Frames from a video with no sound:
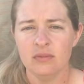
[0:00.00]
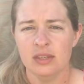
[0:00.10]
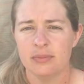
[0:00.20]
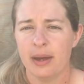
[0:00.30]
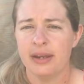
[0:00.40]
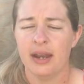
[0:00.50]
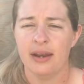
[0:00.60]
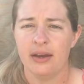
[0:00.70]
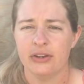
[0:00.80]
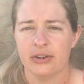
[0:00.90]
depending
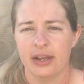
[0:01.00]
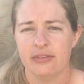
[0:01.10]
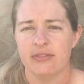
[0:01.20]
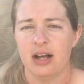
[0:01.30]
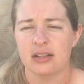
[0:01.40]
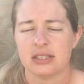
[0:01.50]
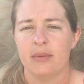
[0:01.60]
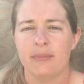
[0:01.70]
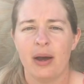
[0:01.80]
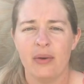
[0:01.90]
on how your kid falls.
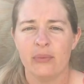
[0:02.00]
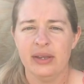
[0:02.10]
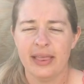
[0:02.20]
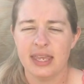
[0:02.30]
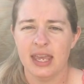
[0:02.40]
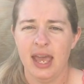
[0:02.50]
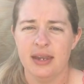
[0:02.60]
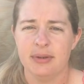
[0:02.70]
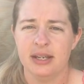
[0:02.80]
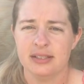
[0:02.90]
But we like it,
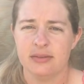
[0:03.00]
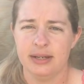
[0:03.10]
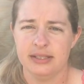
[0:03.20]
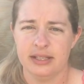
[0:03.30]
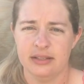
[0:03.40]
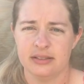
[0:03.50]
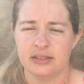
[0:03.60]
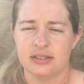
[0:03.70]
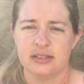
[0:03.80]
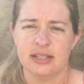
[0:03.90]
and because of my
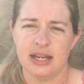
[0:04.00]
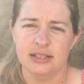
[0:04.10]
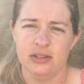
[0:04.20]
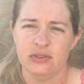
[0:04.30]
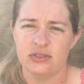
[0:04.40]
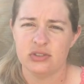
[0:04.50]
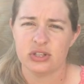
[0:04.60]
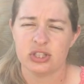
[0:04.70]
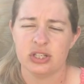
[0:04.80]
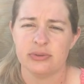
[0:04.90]
son's dietary
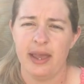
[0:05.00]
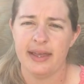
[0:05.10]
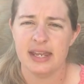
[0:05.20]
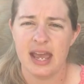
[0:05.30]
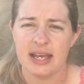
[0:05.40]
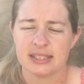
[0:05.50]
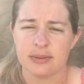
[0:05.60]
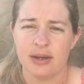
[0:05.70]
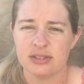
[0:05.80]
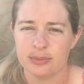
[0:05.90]
restrictions, we had to ask
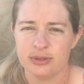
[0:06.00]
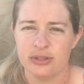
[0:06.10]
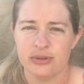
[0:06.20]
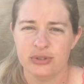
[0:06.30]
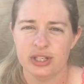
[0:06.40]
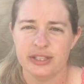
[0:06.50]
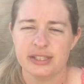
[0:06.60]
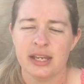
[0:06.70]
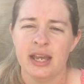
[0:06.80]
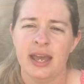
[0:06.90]
about
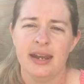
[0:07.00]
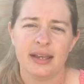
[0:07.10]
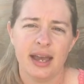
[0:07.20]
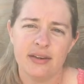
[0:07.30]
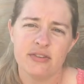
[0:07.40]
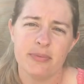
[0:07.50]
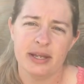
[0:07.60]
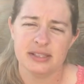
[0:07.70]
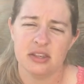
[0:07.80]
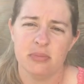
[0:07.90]
substitutions. And it kind of
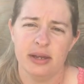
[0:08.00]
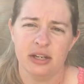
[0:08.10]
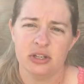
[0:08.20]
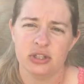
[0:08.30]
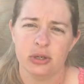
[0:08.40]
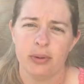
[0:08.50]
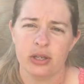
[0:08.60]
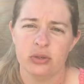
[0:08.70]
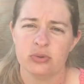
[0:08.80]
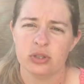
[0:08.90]
depends on the manager,
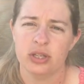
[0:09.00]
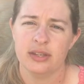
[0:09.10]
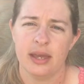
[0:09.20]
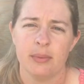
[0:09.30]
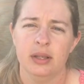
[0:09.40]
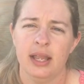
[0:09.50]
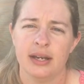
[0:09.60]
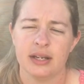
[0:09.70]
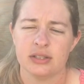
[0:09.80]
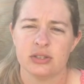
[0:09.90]
but usually they will
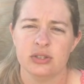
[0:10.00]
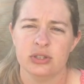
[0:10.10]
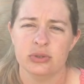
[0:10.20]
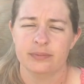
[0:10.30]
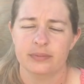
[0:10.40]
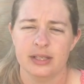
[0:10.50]
let us do